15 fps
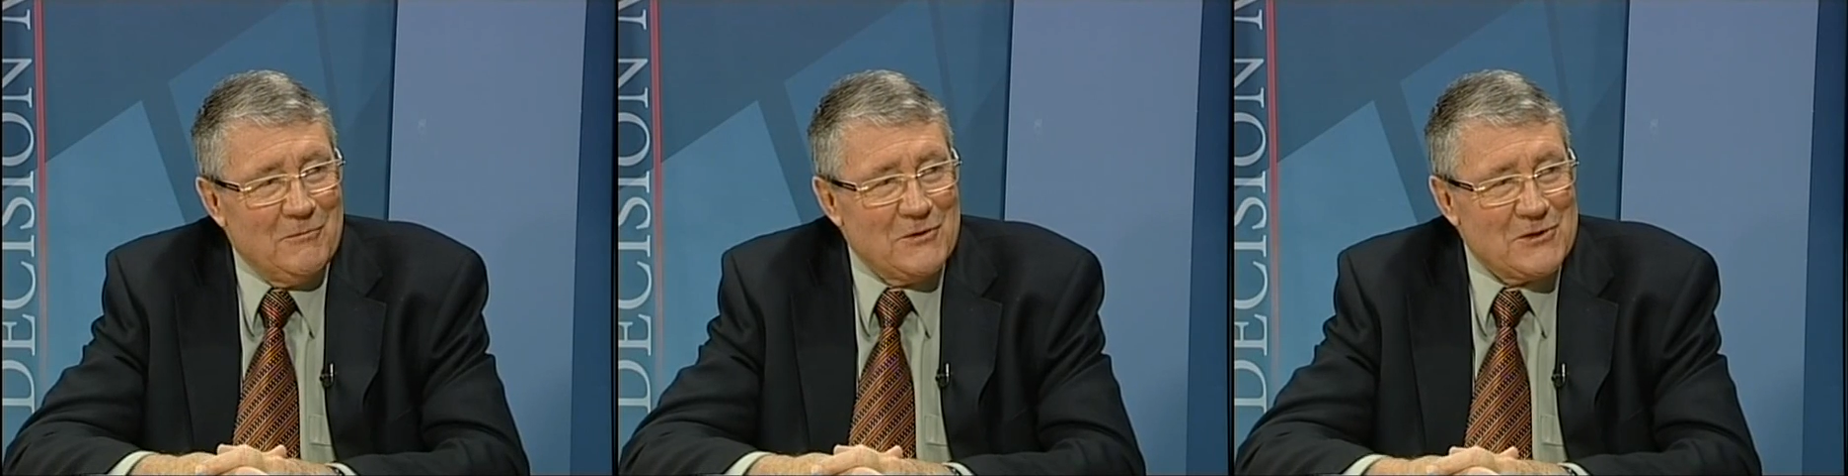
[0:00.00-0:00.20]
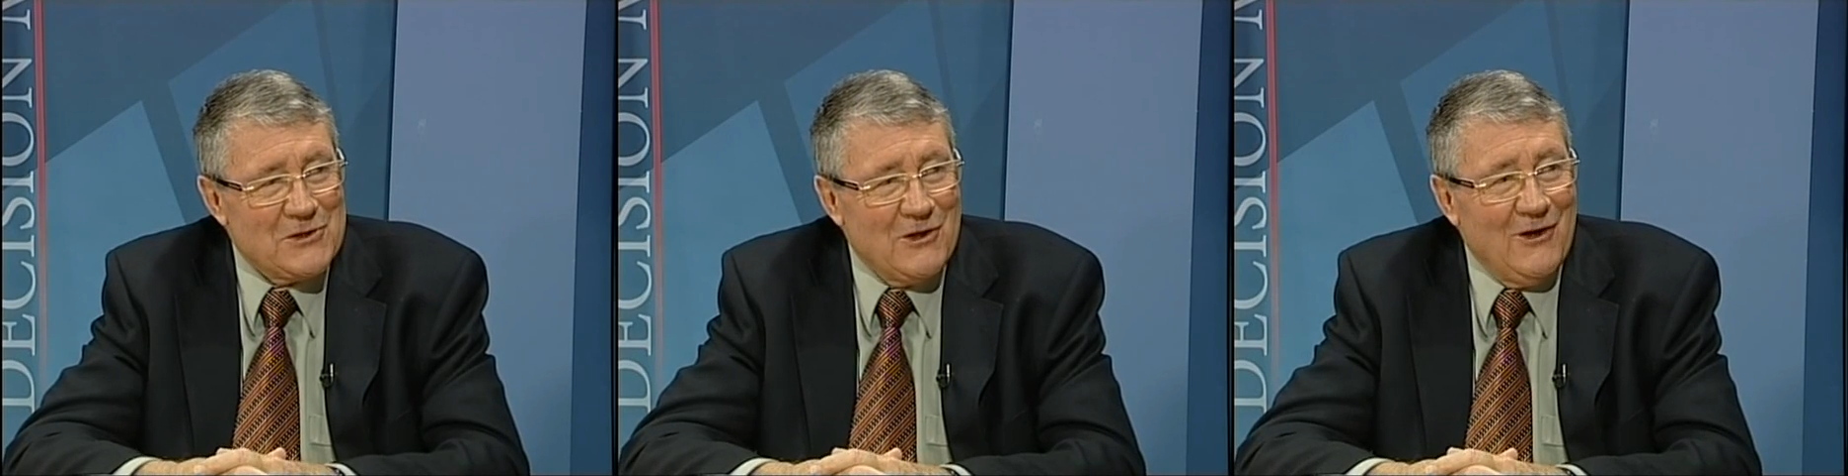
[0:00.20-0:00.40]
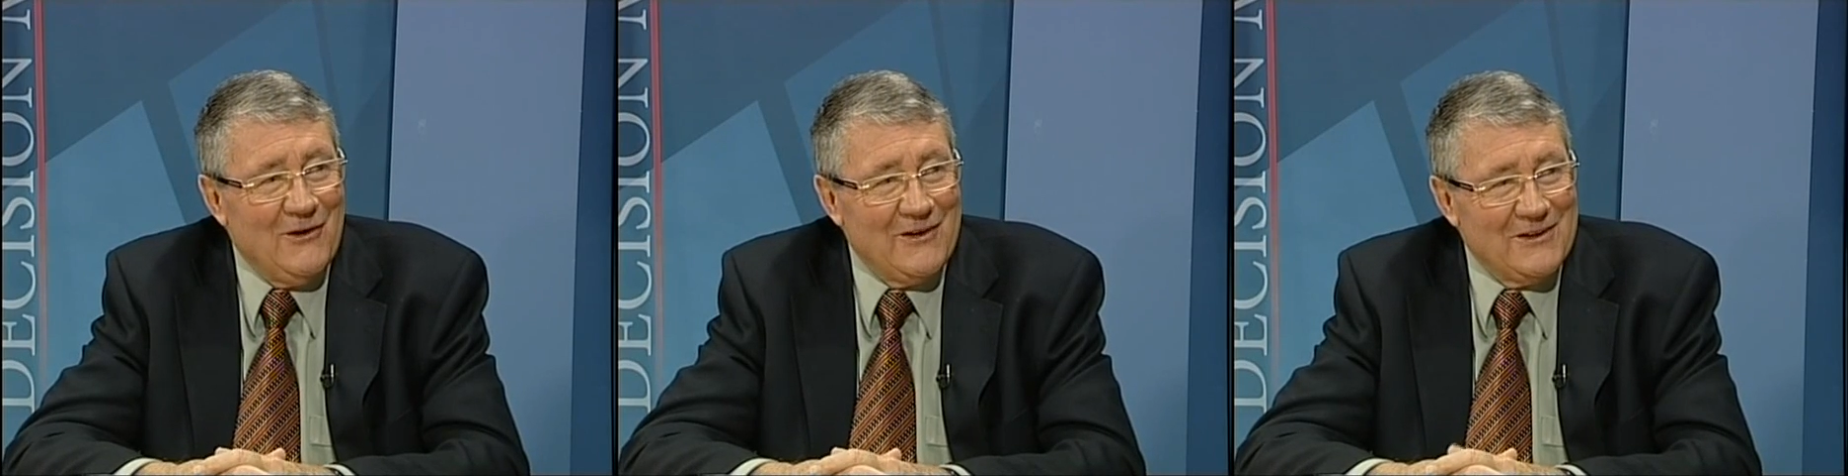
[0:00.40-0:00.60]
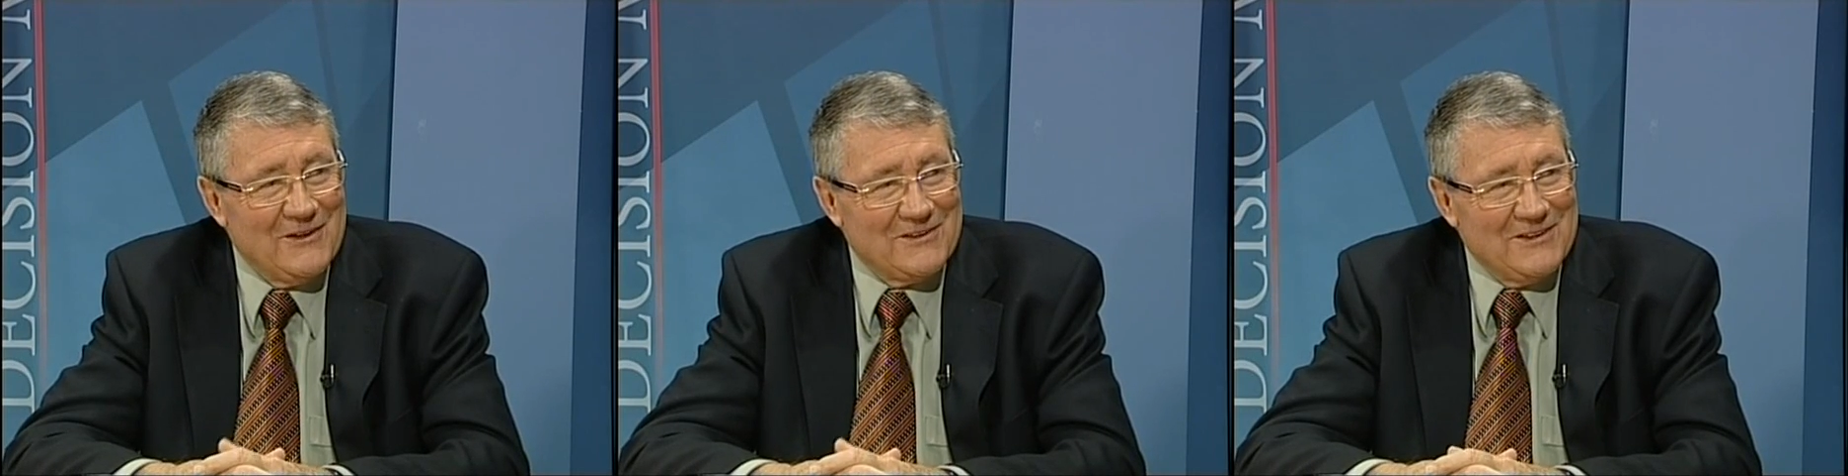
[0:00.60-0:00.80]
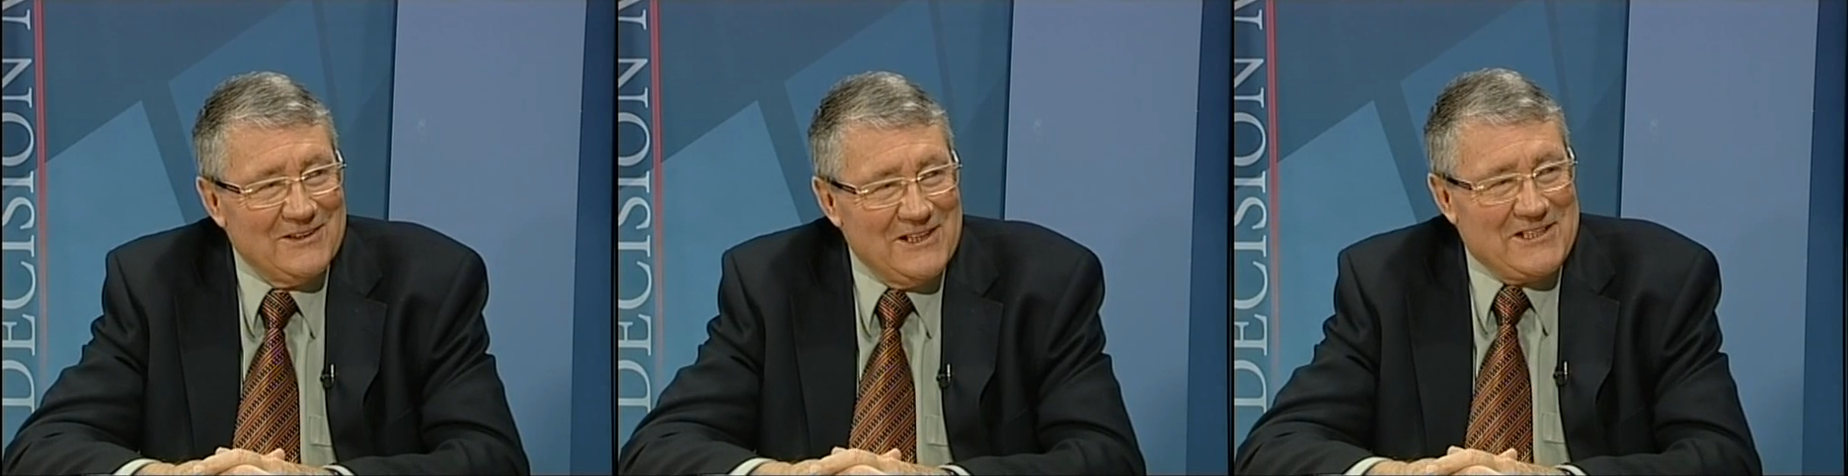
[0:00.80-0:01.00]
retiring
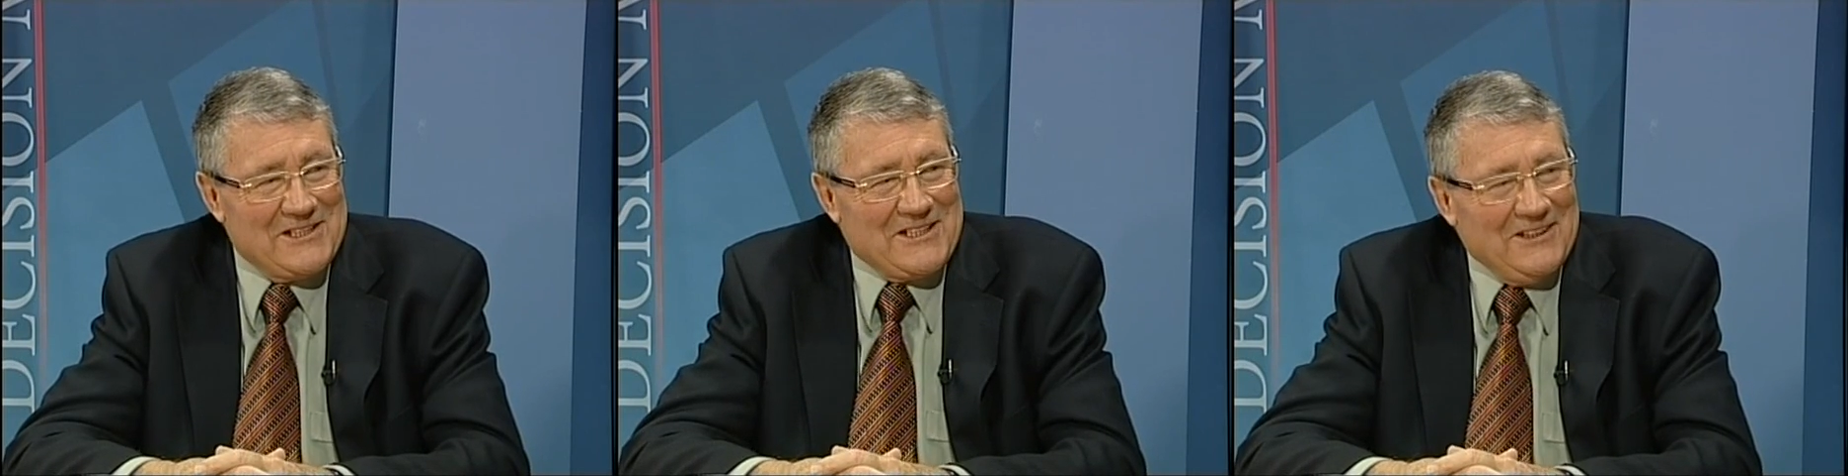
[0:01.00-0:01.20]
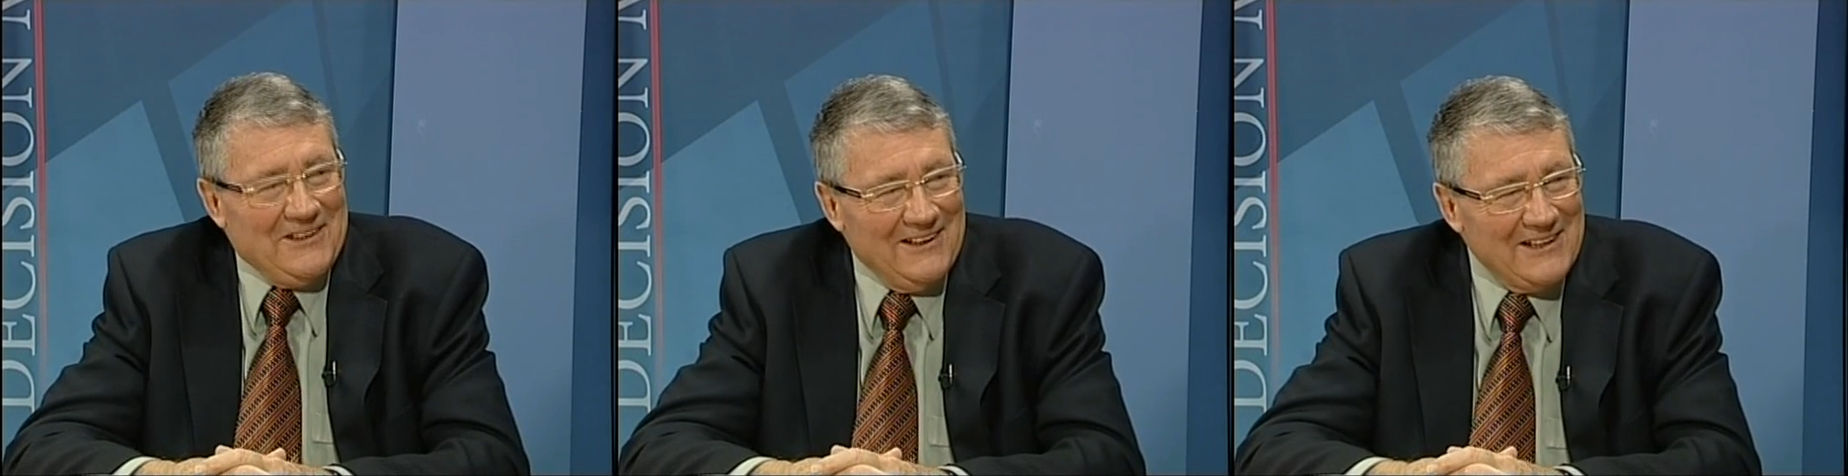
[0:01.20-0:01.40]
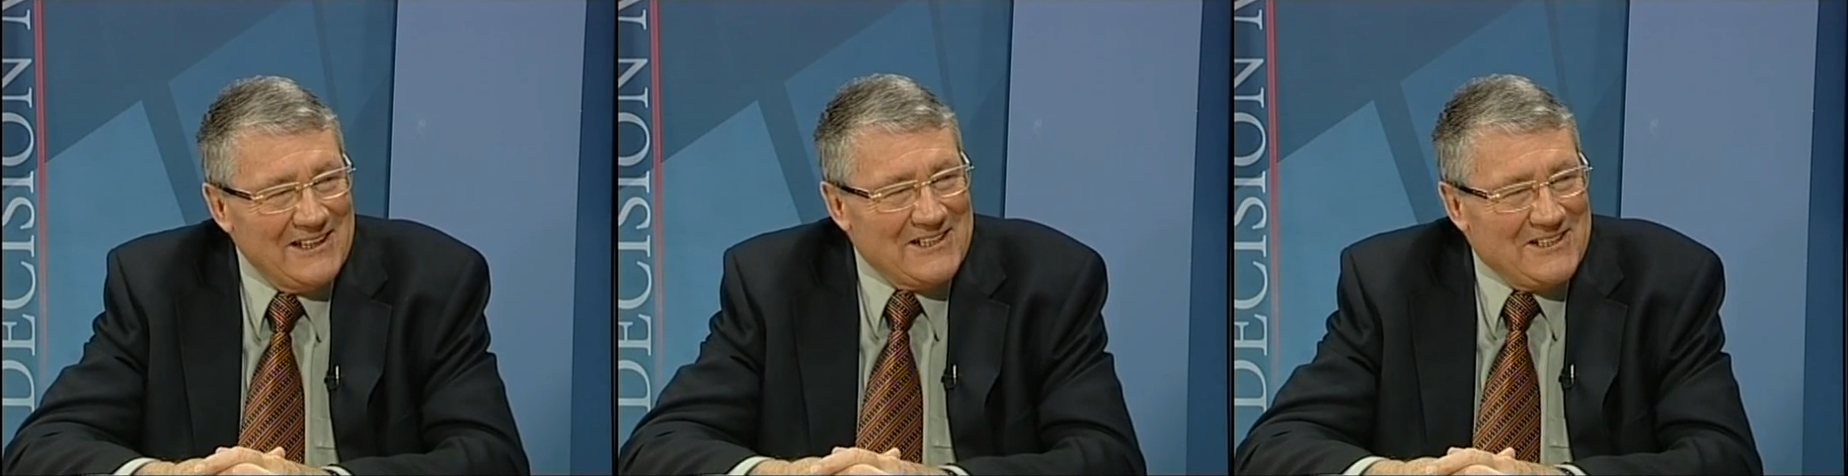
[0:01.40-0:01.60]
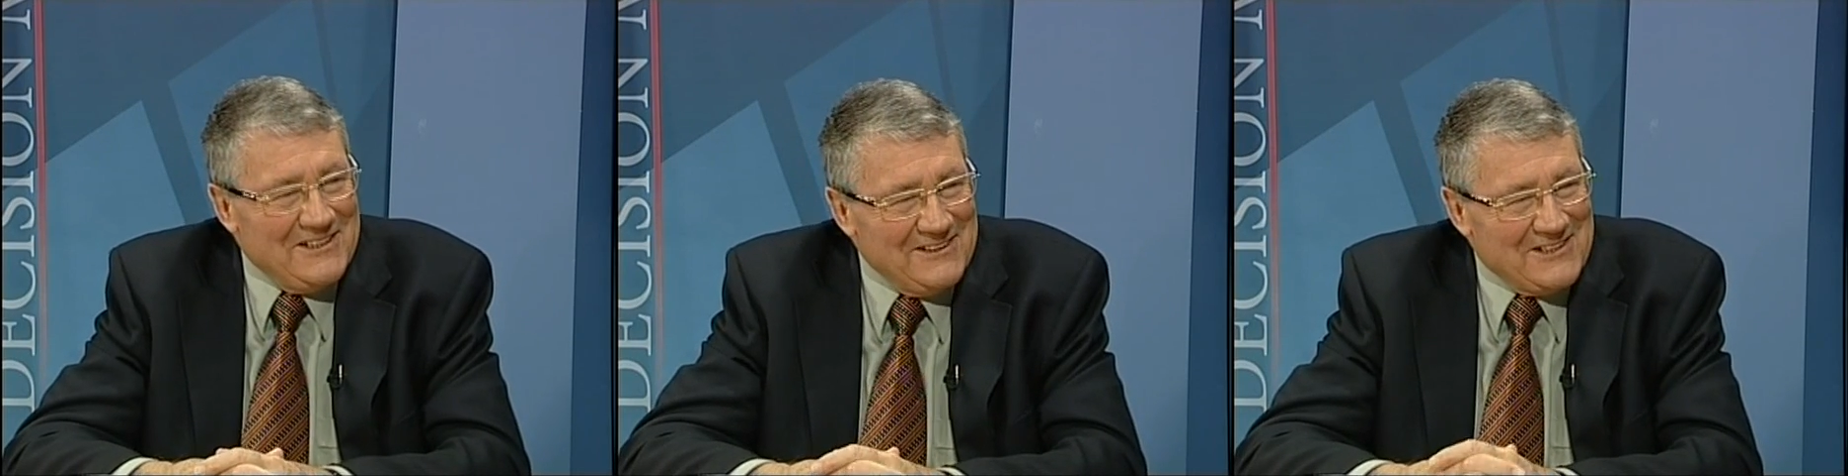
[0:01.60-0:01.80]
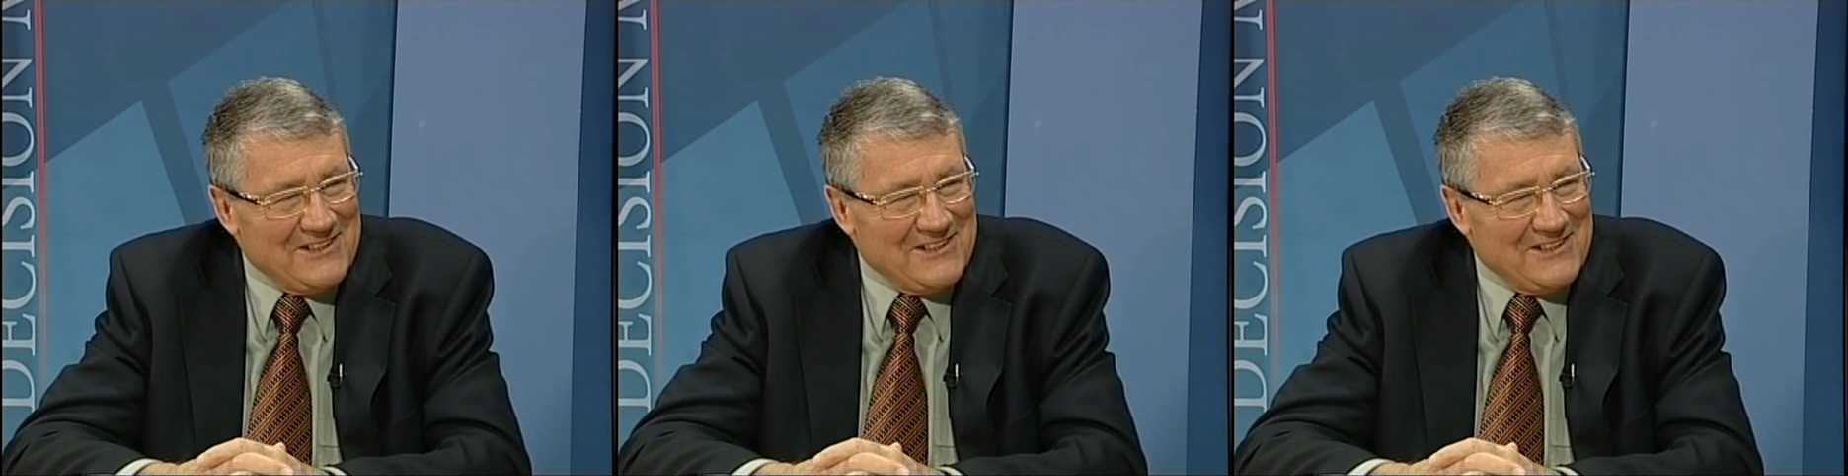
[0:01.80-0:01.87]
at the next election,